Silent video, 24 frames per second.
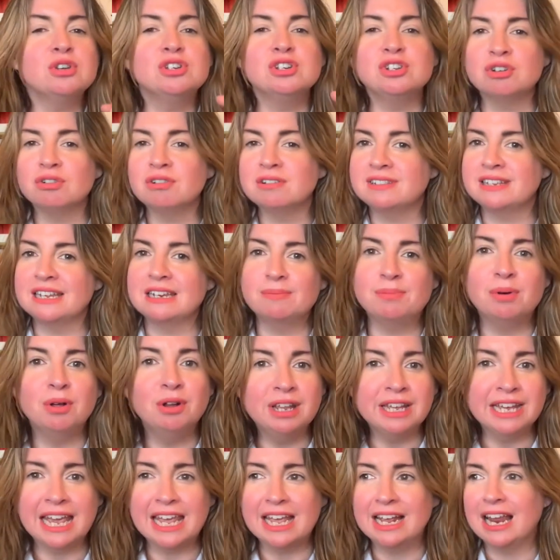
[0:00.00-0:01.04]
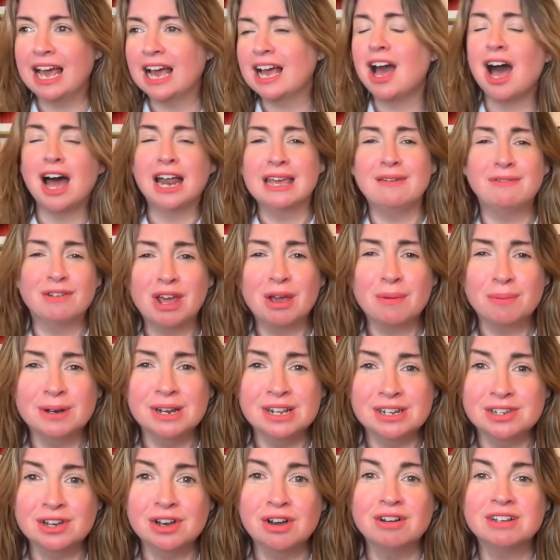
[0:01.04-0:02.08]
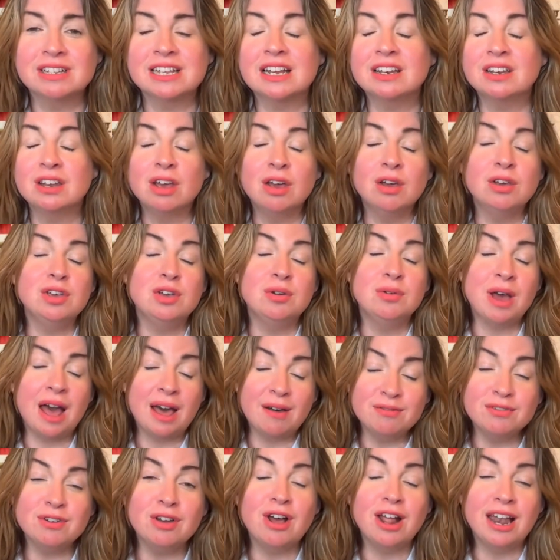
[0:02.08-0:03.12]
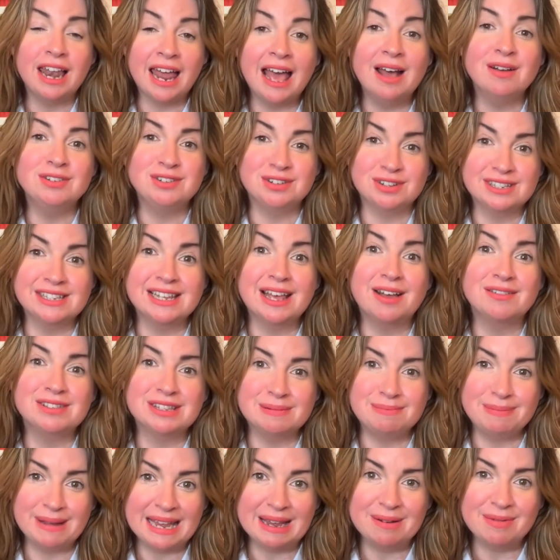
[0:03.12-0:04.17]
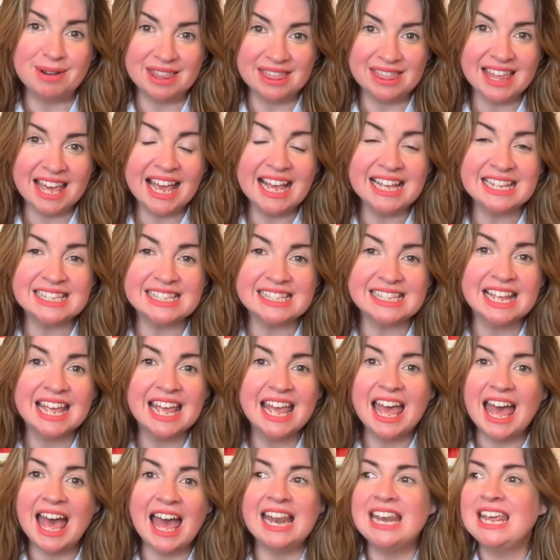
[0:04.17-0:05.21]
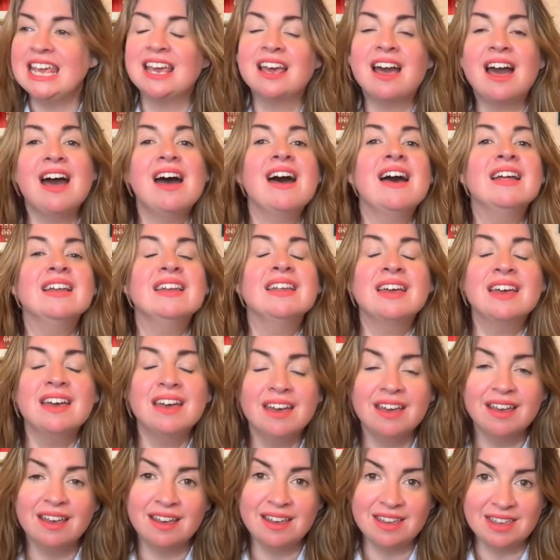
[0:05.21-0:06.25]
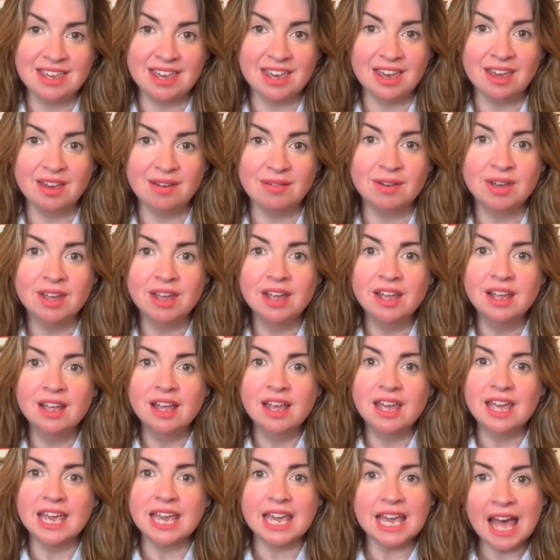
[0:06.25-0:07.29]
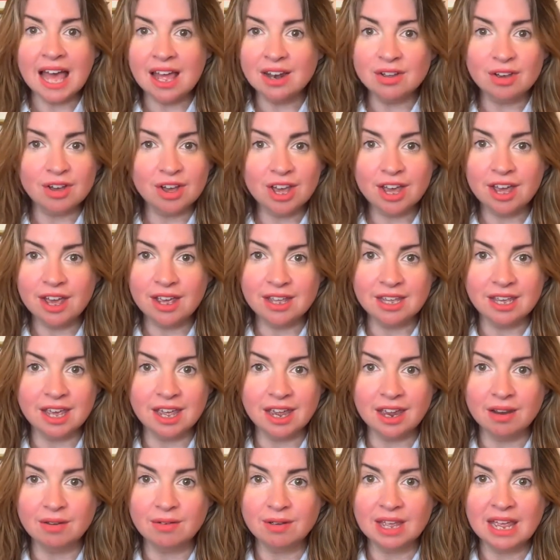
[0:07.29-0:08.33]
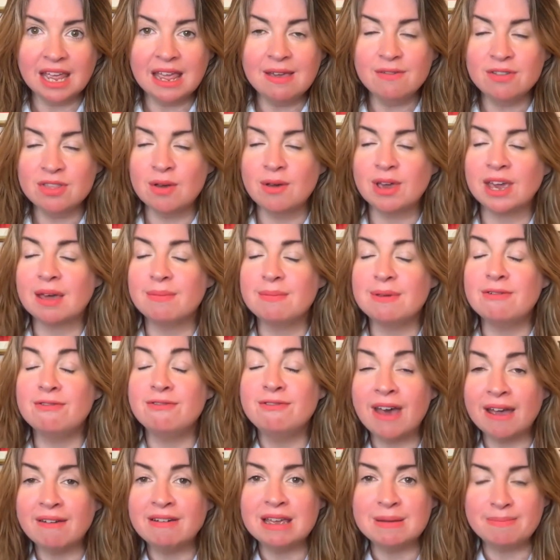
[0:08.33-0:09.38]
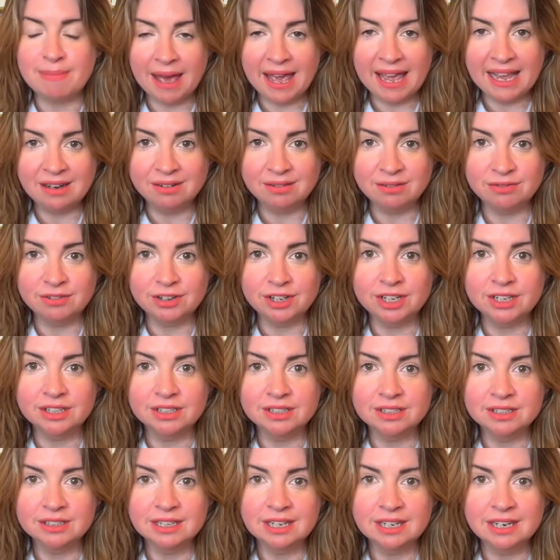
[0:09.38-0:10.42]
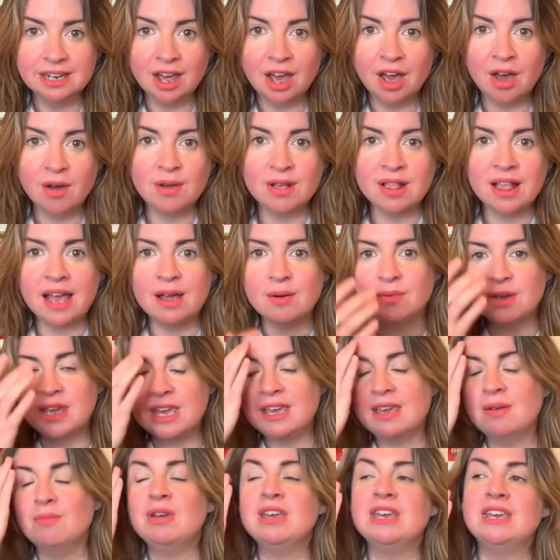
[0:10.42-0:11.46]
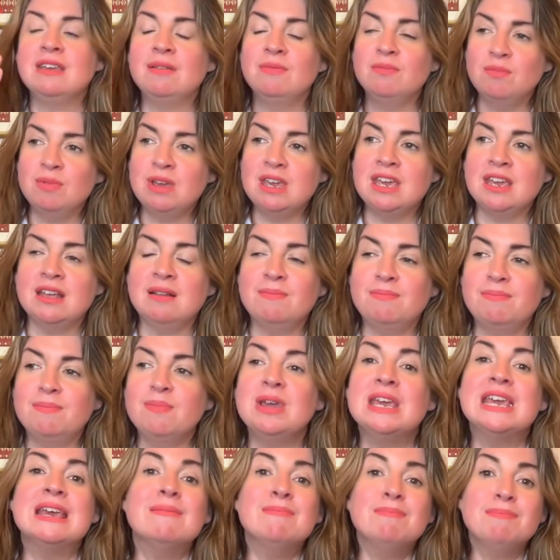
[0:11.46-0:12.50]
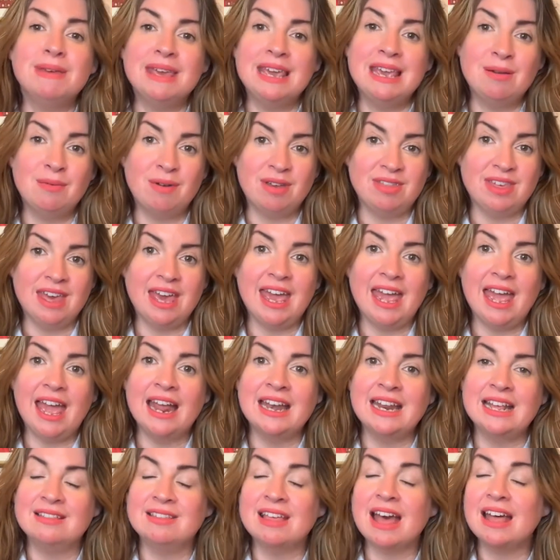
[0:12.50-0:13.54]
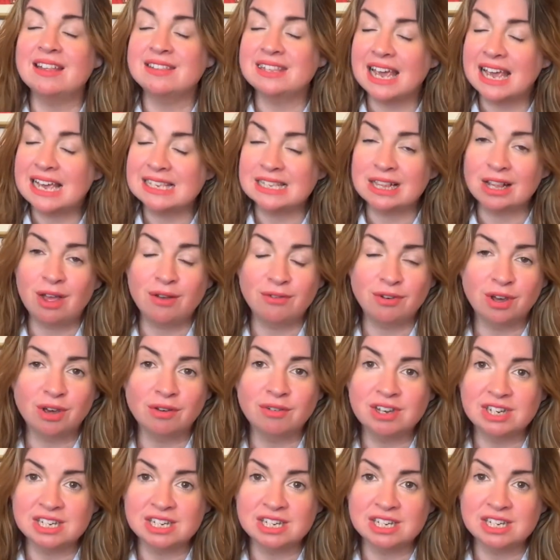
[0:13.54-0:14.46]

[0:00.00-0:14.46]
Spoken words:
push a door instead of pulling it. You're like, I can't even open a door. It's like, no, you have not allowed yourself to be with this, and it can't hurt you. It cannot hurt you, even though it can be very painful. Like we can be with it, and that takes a lot of